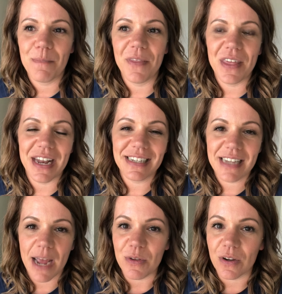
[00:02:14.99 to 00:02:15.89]
But the next
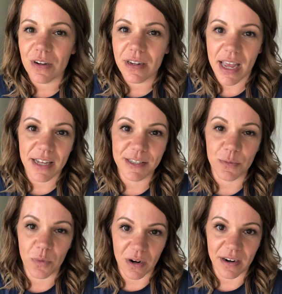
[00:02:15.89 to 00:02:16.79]
time your
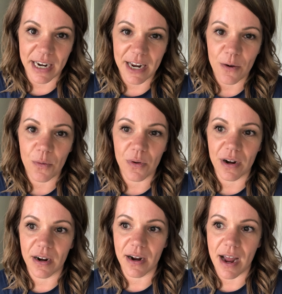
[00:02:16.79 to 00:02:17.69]
kids worry
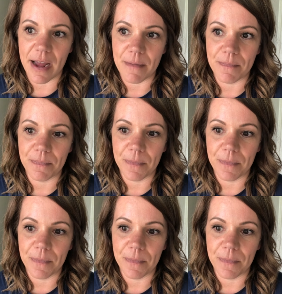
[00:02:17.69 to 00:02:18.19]
or um,